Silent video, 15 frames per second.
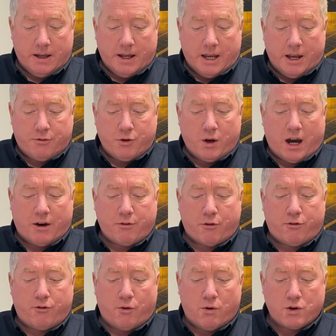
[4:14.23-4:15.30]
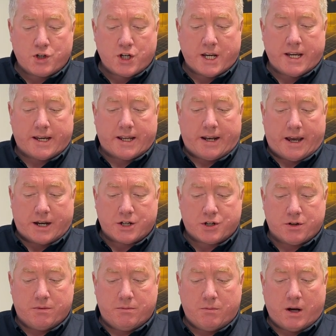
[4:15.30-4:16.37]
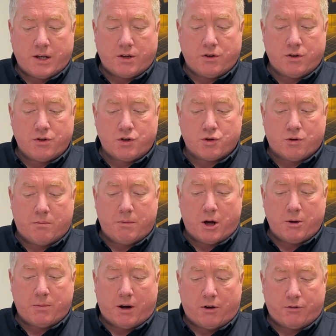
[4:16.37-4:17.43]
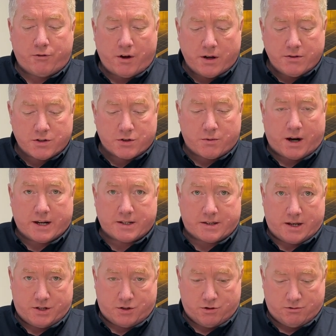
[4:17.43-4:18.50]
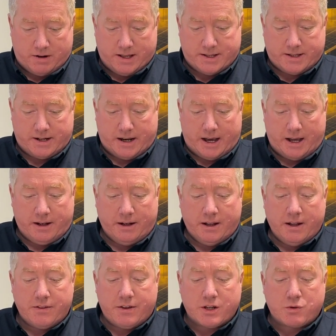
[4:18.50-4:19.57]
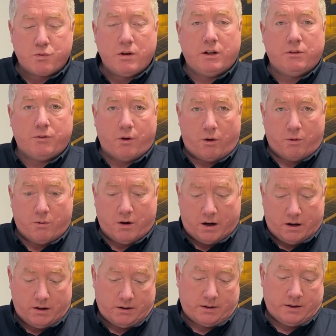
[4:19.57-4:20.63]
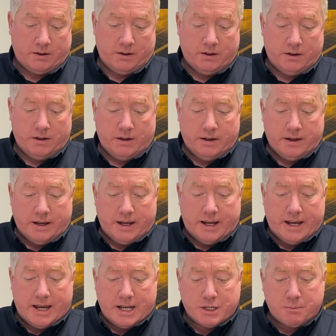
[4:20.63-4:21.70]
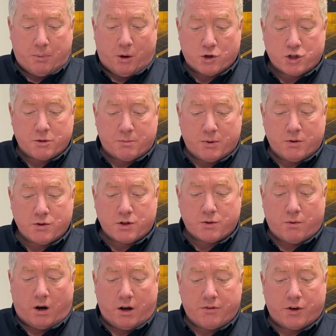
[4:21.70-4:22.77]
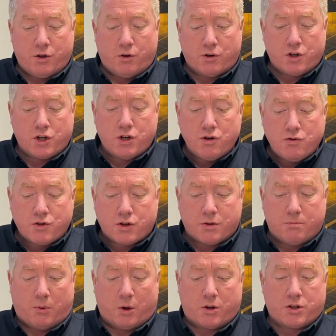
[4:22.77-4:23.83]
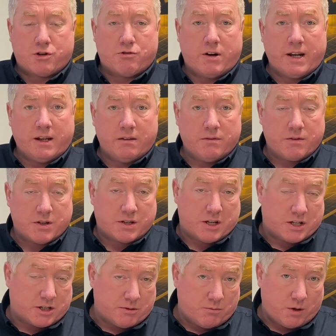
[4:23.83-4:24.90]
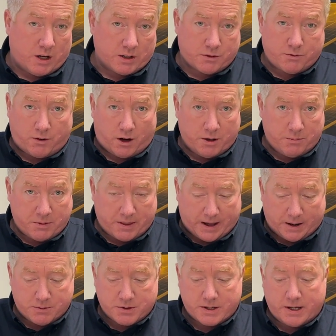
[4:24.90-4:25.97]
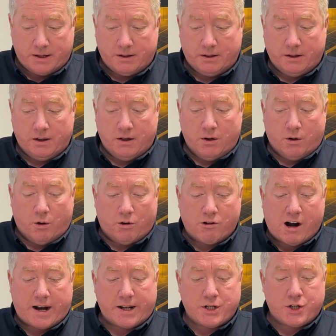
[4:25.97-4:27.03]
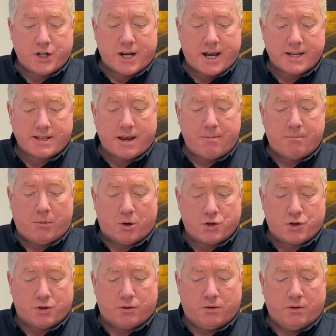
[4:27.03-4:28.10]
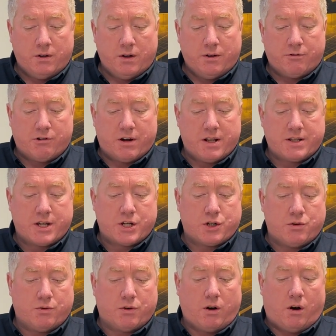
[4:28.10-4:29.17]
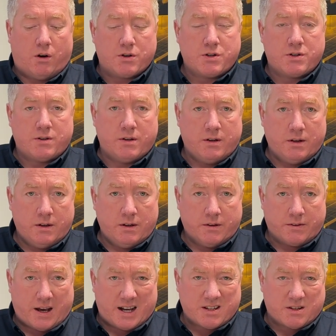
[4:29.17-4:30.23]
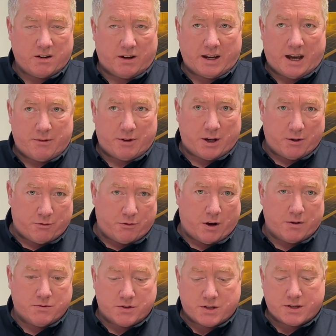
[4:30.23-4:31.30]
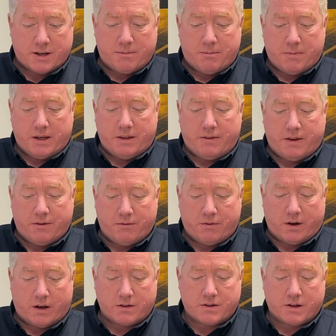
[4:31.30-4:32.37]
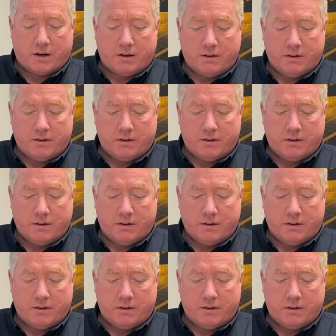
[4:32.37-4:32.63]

If you have a 4G connection where you use your mobile phone to access your internet, this will not work. It is possible to either not use the monitoring, the system works fine without it, or add a GSM module for an additional cost. That's like having a phone SIM in the inverter